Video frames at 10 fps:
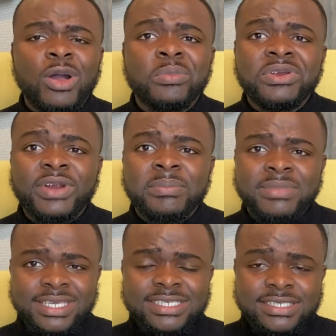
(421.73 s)
I'll be
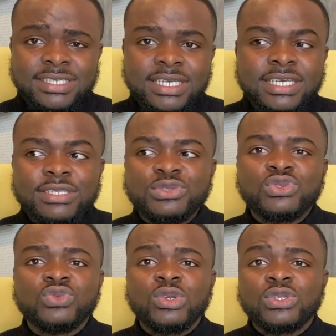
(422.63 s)
remiss
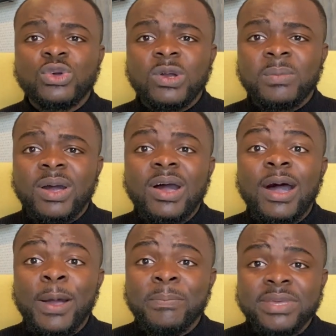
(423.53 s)
to not talk about how
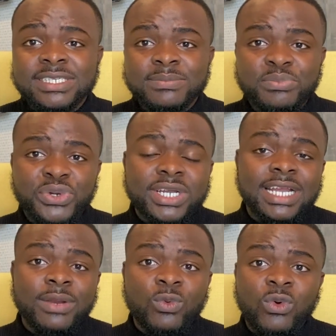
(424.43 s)
amazing
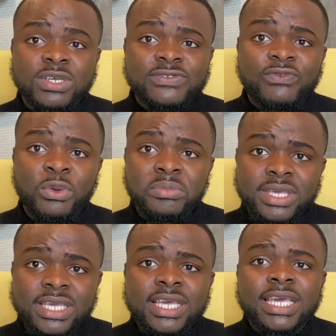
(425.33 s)
Brickline was for
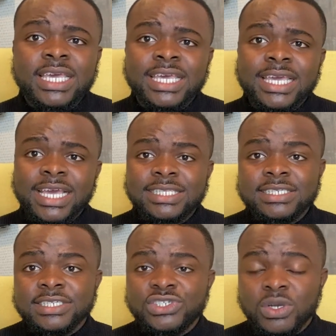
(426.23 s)
me in getting
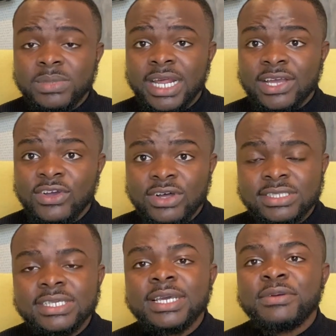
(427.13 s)
the job that I
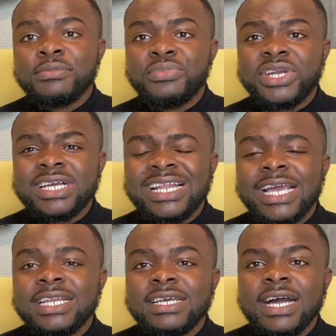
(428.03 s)
got.
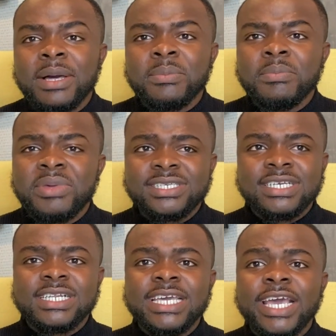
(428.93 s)
Brickline
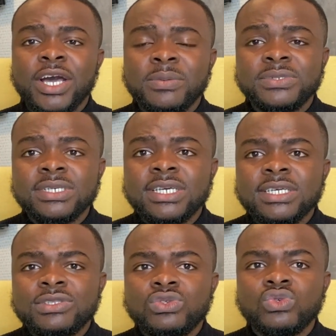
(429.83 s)
basically helps
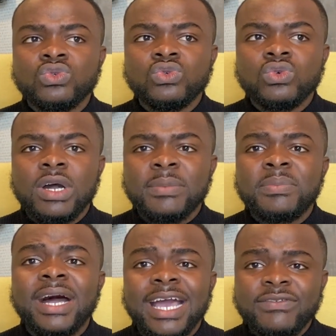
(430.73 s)
to
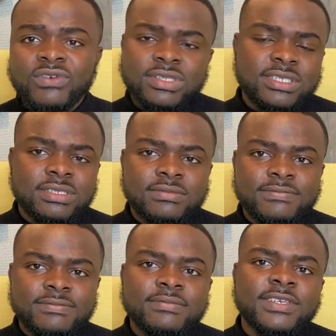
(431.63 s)
pivot,
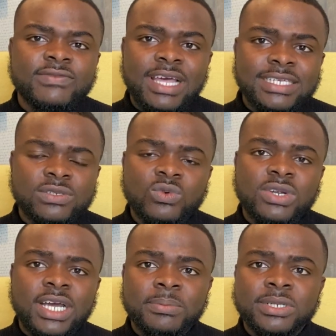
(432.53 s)
if that's the
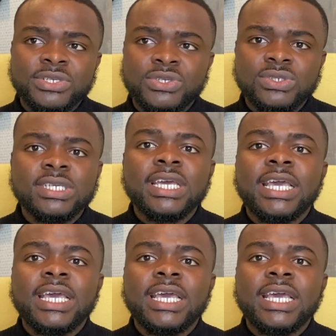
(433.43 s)
word I'm going to use.